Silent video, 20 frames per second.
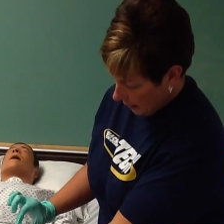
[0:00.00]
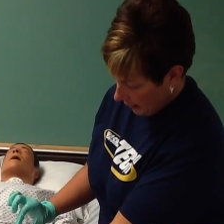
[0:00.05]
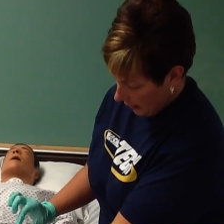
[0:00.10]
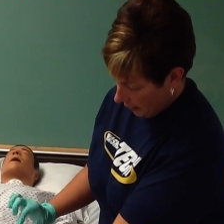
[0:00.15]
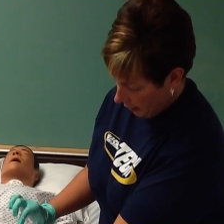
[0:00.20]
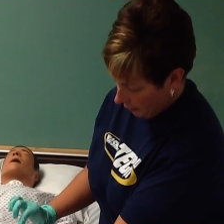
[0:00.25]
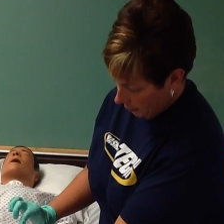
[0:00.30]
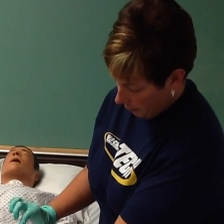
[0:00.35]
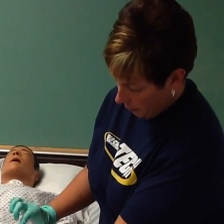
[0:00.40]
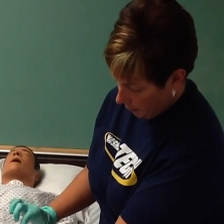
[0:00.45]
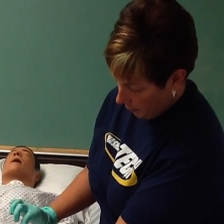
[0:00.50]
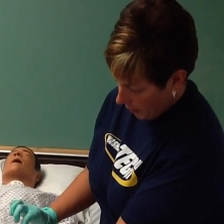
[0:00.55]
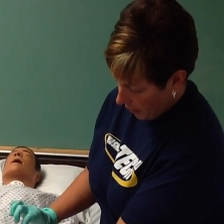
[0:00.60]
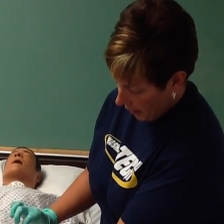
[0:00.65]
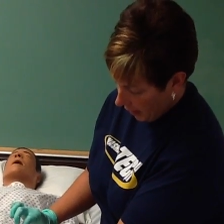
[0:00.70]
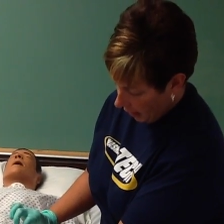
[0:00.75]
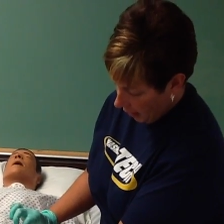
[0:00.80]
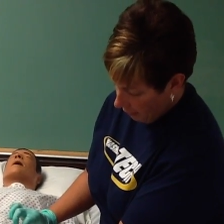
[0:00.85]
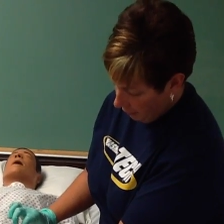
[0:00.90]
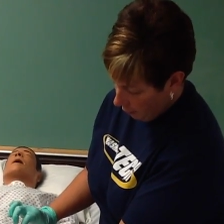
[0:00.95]
Now be
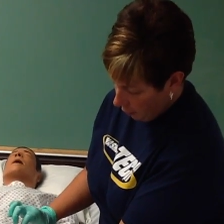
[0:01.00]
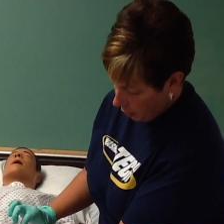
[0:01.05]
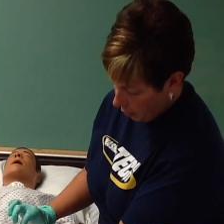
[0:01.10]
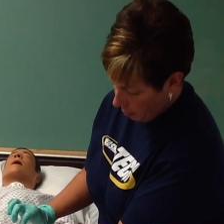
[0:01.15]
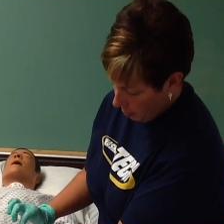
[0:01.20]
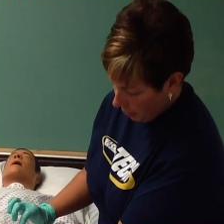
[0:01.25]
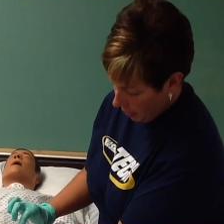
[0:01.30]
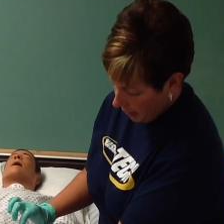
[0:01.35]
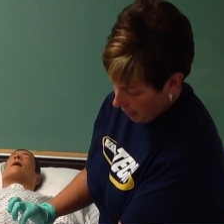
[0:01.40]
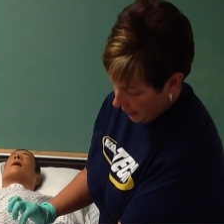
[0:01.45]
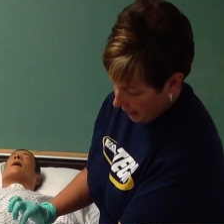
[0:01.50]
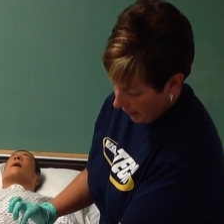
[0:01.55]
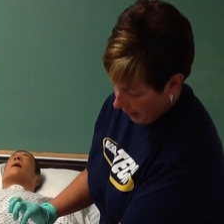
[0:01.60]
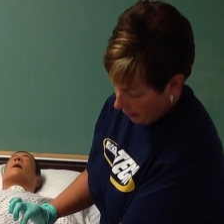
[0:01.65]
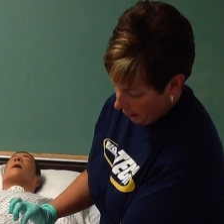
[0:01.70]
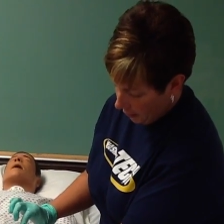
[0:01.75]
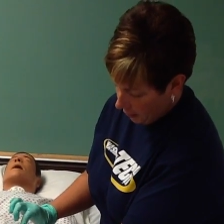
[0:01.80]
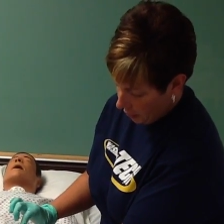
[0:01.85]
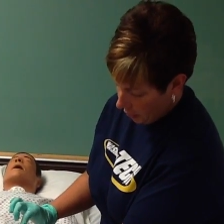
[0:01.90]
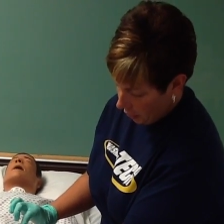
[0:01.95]
careful when you put it
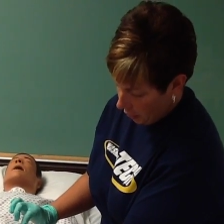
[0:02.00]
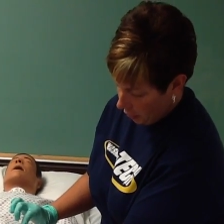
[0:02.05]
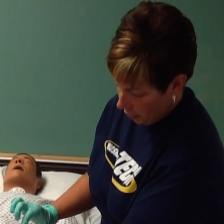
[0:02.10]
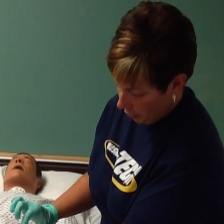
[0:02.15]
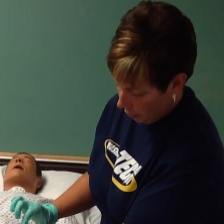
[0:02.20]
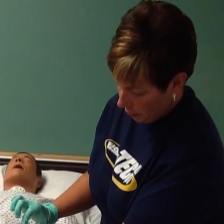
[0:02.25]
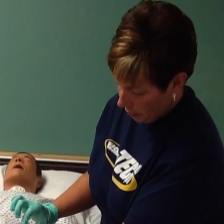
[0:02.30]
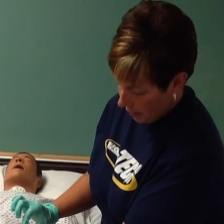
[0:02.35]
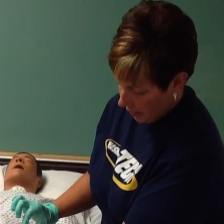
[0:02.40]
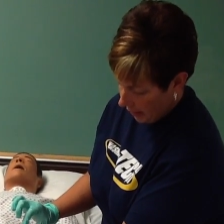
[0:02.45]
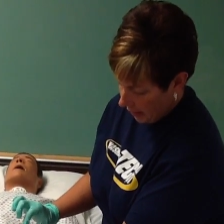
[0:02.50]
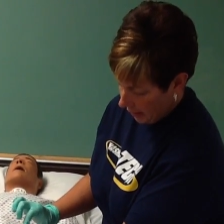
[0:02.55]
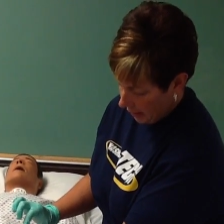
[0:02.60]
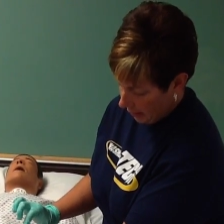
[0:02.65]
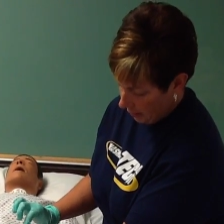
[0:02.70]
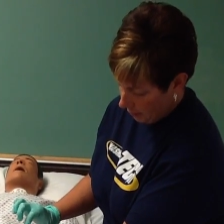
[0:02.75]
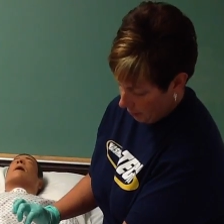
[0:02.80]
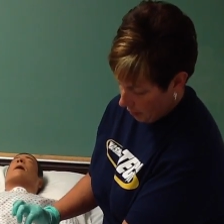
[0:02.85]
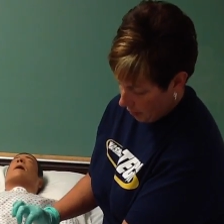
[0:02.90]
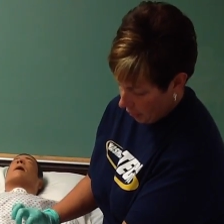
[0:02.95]
down so you don't take
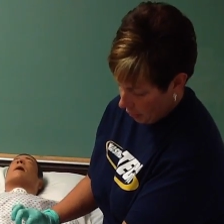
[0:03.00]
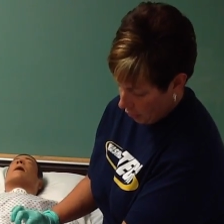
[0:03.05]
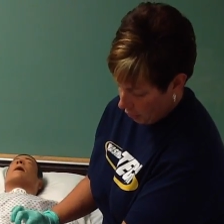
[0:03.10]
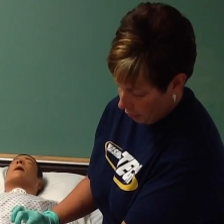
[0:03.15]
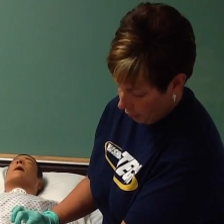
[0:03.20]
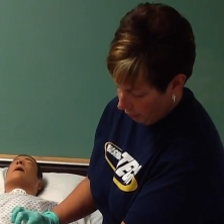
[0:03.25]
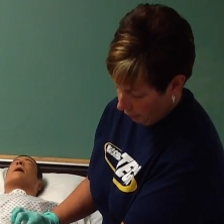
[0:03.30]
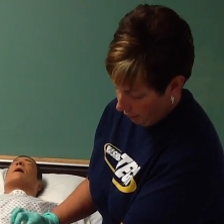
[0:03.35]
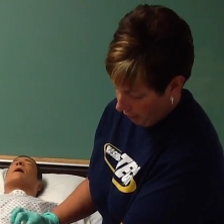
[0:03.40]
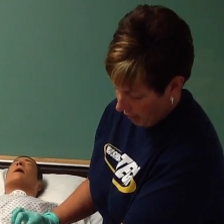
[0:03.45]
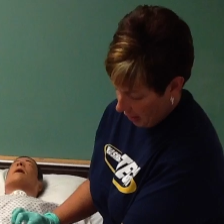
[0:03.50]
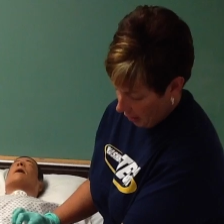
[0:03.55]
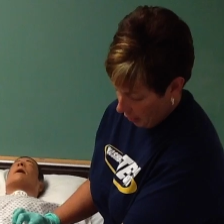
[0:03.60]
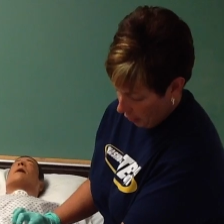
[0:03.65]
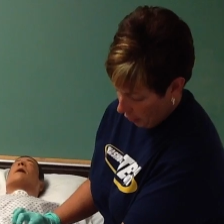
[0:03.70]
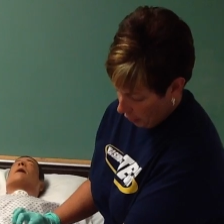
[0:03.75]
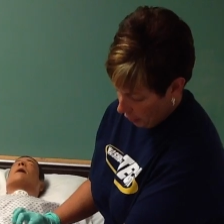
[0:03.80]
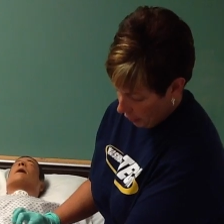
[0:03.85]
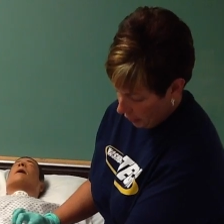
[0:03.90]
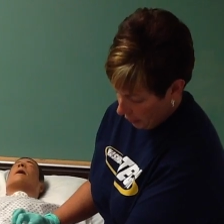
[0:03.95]
and touch your
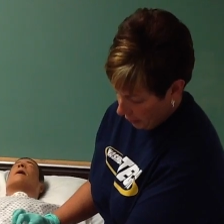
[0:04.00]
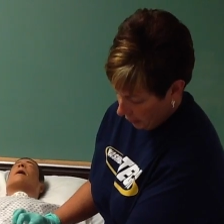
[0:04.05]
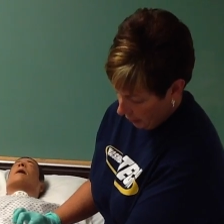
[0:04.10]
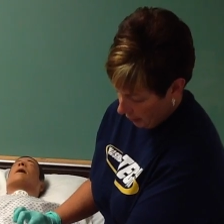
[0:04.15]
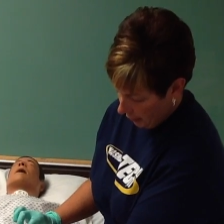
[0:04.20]
fingers